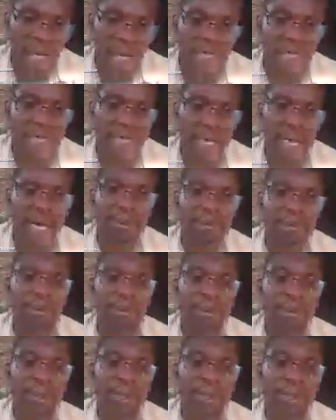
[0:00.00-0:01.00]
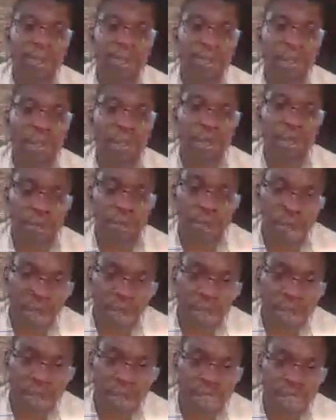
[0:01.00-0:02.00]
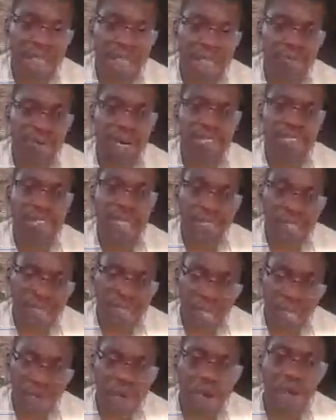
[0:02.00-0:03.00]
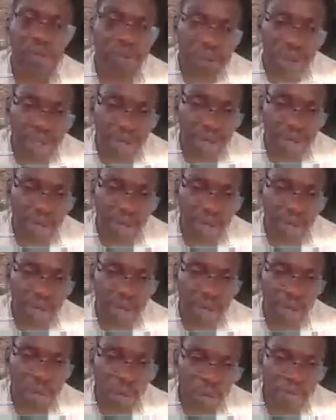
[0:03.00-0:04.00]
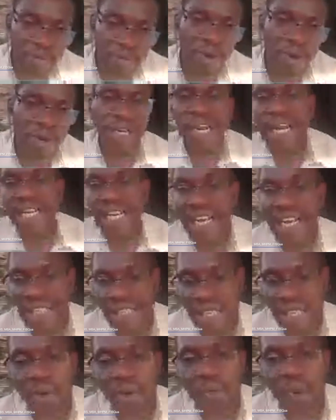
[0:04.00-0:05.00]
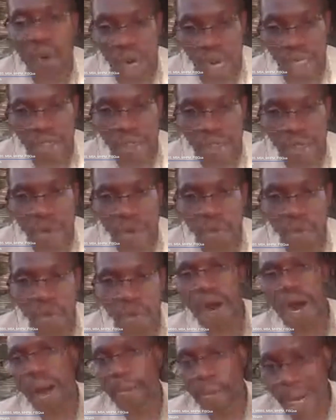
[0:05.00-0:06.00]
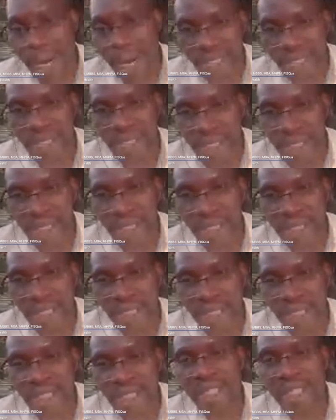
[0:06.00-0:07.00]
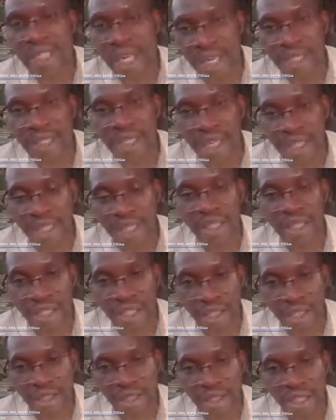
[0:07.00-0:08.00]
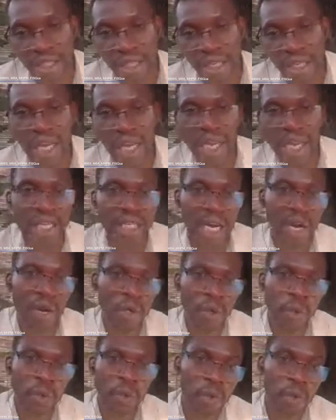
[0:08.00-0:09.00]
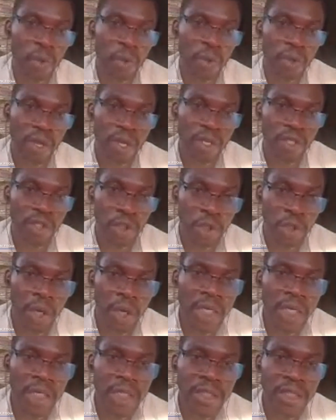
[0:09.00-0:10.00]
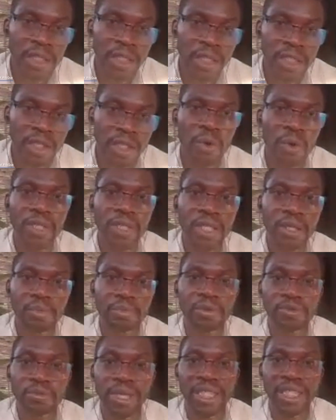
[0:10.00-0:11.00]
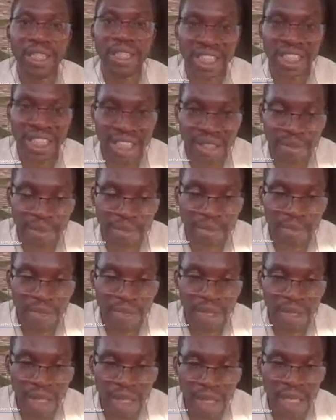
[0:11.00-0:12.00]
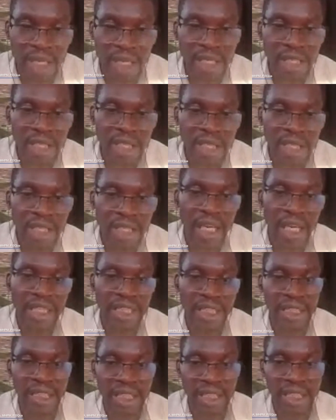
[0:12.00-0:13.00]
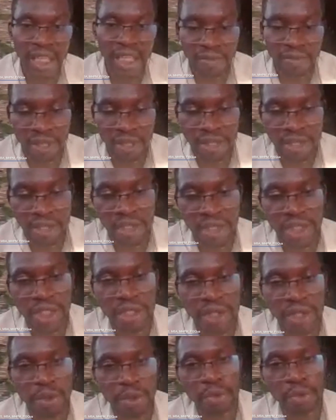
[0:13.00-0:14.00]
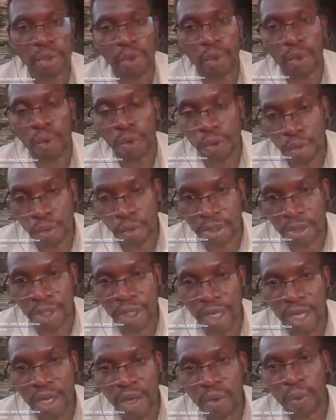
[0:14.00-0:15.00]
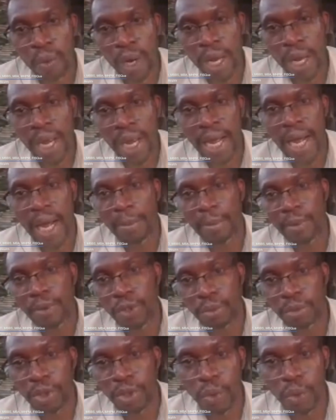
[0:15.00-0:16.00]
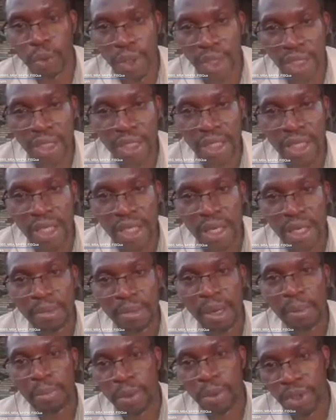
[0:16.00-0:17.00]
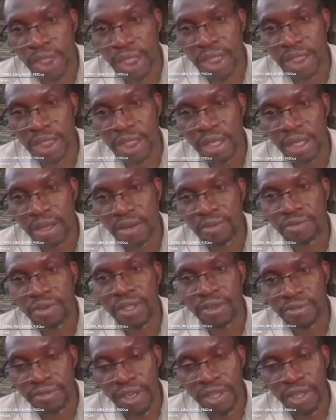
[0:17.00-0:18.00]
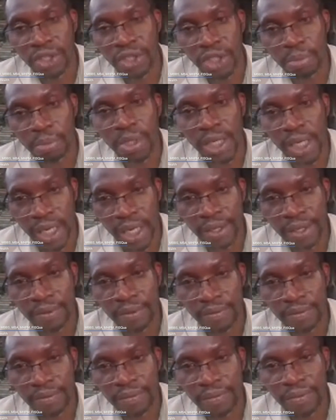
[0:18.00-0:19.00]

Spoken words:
and help to create, transfer skills and competence to frontline healthcare workers who are practicing in healthcare settings. And I also joined the quality improvement team in the Niger Delta University Teaching Hospital of Colbury, where I happen to be doing my projects for the fellowship here.